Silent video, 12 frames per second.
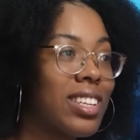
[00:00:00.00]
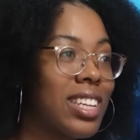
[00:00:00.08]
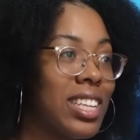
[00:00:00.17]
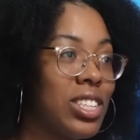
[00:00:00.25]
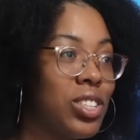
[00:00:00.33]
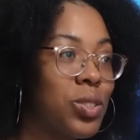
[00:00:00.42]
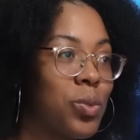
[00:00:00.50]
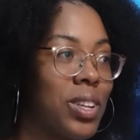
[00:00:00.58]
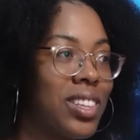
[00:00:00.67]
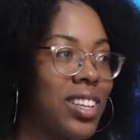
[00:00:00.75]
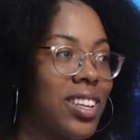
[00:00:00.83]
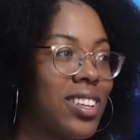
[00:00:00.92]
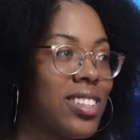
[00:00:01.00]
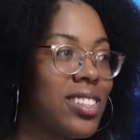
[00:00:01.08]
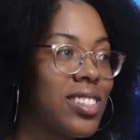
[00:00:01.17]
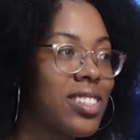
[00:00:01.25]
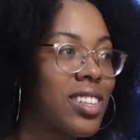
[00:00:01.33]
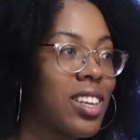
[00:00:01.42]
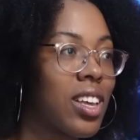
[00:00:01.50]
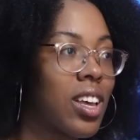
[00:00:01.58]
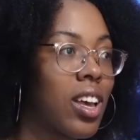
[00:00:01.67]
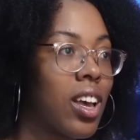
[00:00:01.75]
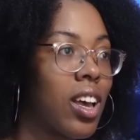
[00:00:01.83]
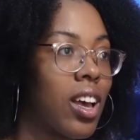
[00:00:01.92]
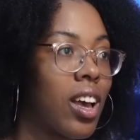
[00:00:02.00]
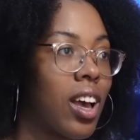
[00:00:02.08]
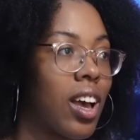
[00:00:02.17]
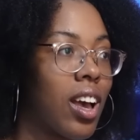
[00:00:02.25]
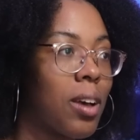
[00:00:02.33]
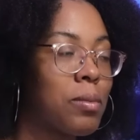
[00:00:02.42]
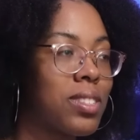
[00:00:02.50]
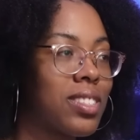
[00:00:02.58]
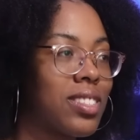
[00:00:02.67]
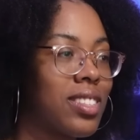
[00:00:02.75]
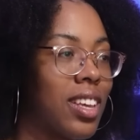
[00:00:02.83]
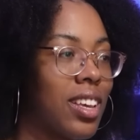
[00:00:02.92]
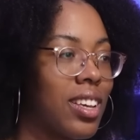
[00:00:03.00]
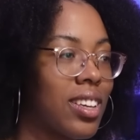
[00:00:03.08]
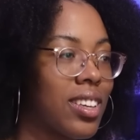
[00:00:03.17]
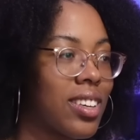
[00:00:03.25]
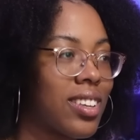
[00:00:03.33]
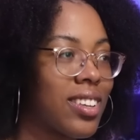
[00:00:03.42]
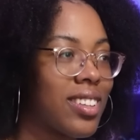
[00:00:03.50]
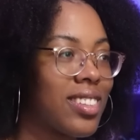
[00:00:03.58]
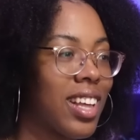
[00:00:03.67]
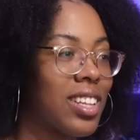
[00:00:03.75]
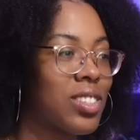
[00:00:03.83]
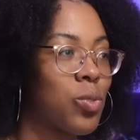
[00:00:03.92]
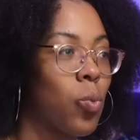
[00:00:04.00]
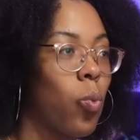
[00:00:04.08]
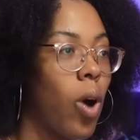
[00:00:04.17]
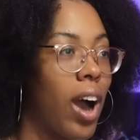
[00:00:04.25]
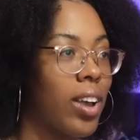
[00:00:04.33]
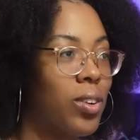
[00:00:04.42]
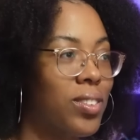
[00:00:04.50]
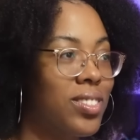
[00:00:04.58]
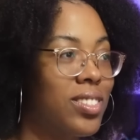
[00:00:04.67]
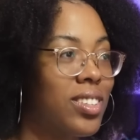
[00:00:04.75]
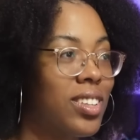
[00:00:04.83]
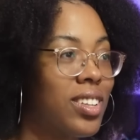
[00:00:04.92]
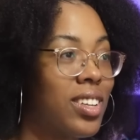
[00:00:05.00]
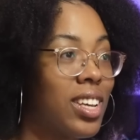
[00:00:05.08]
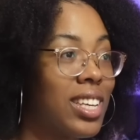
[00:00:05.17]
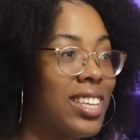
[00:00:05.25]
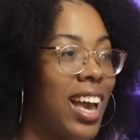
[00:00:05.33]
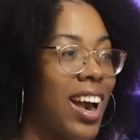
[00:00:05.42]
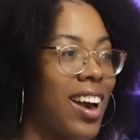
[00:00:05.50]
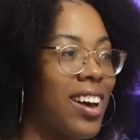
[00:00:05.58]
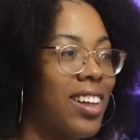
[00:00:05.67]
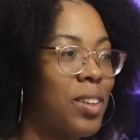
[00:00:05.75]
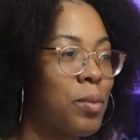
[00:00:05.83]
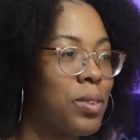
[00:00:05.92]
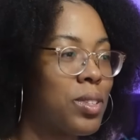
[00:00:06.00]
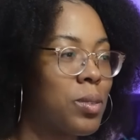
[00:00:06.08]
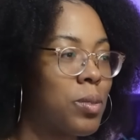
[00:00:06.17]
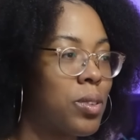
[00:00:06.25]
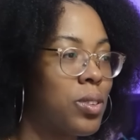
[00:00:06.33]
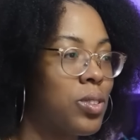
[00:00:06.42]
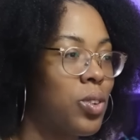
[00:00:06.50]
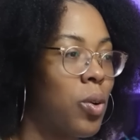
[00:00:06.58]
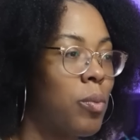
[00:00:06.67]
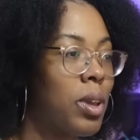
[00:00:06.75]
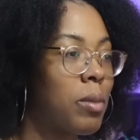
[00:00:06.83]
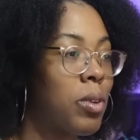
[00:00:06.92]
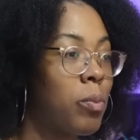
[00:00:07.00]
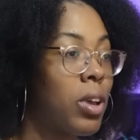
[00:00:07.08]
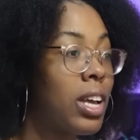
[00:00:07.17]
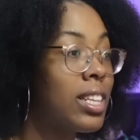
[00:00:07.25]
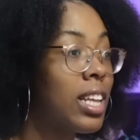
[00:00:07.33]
did he just read this? I'm sick. That's wild. Yeah, don't make me.